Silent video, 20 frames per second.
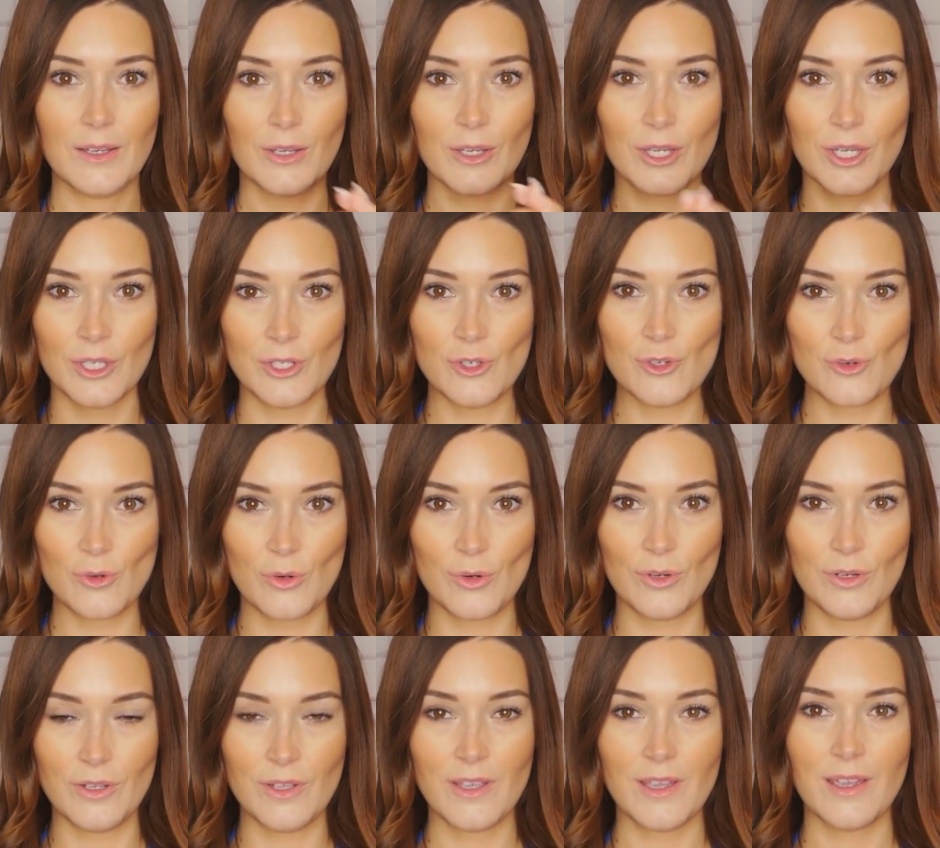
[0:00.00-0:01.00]

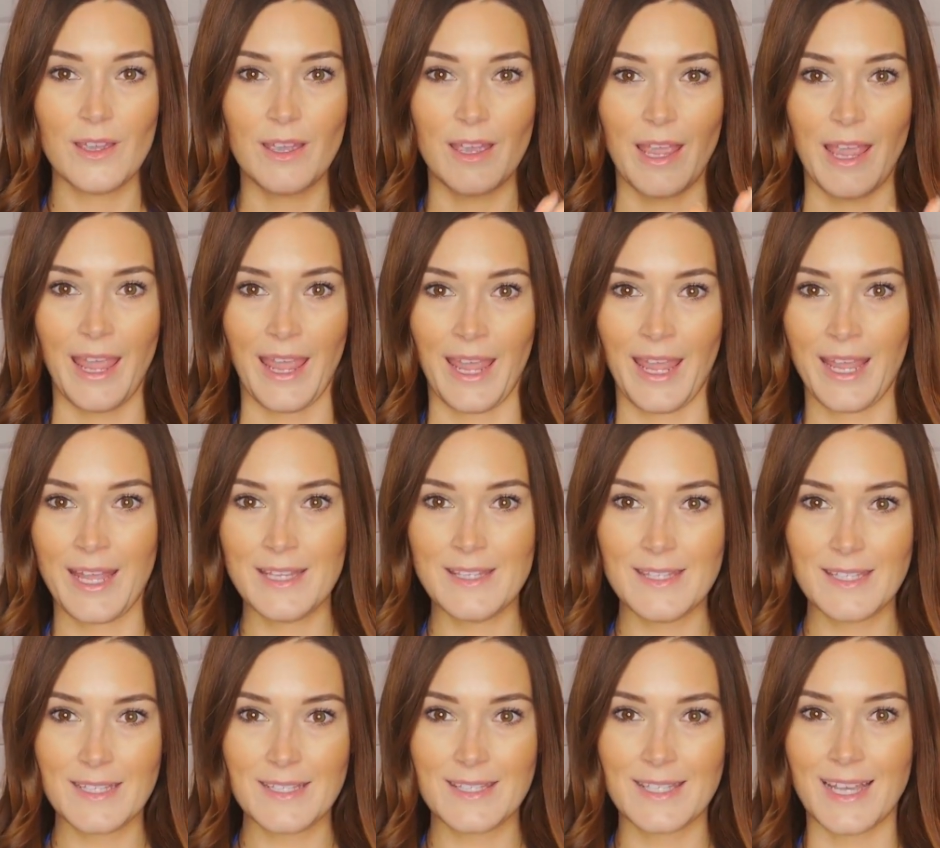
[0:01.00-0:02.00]
control, and
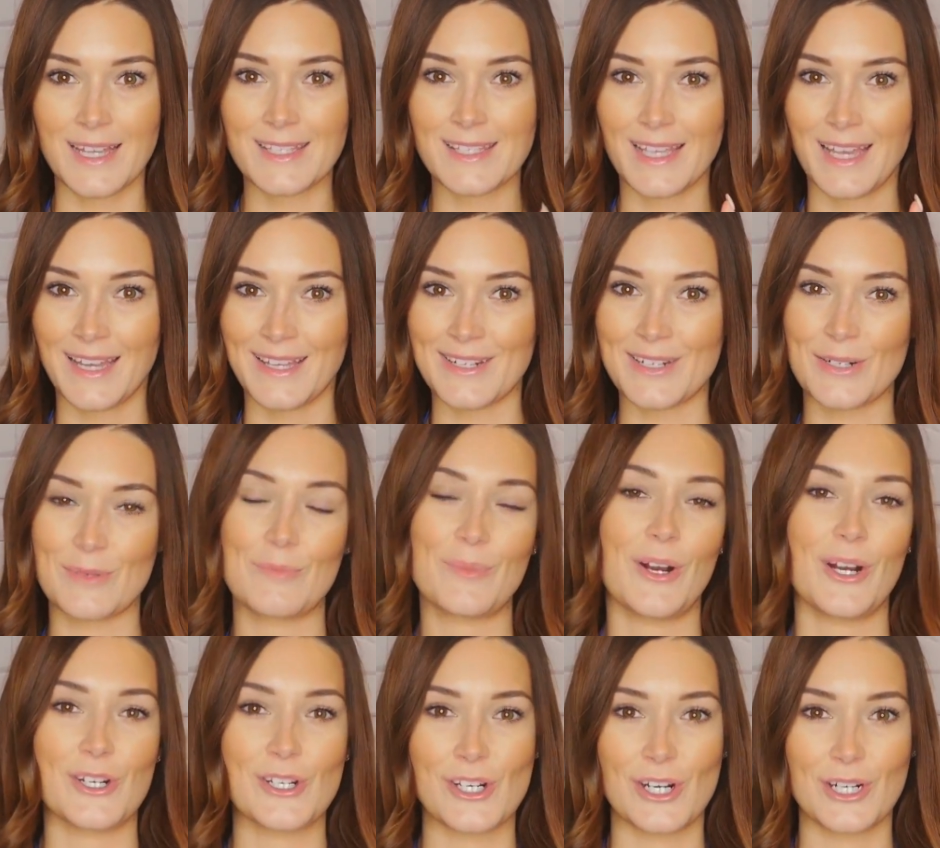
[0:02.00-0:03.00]
success under
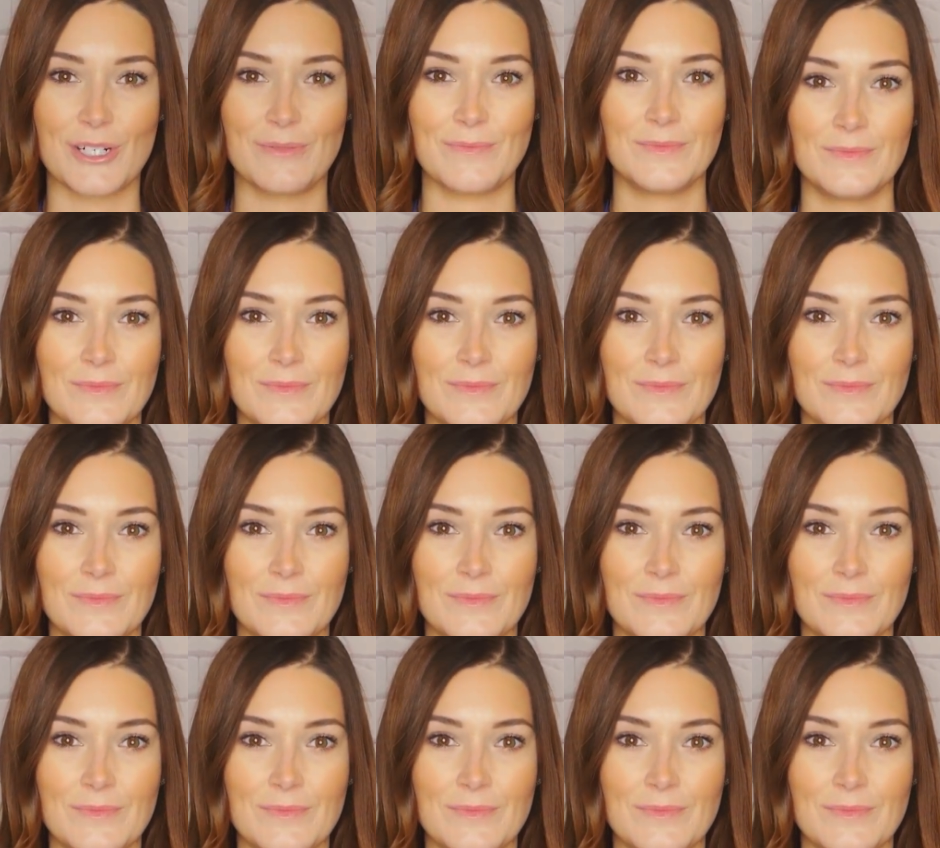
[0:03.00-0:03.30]
pressure.